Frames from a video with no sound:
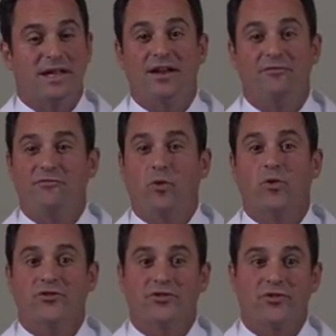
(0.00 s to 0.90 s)
native
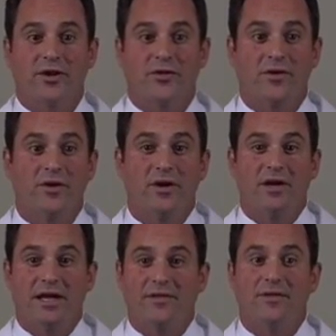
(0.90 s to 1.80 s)
forces that are
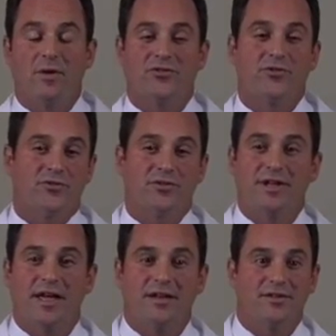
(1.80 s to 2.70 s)
in the muscles and
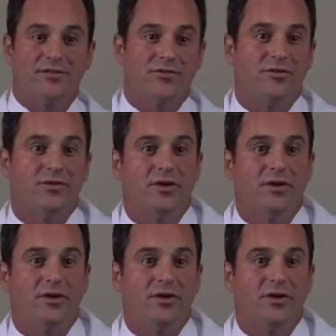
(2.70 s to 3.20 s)
tendons.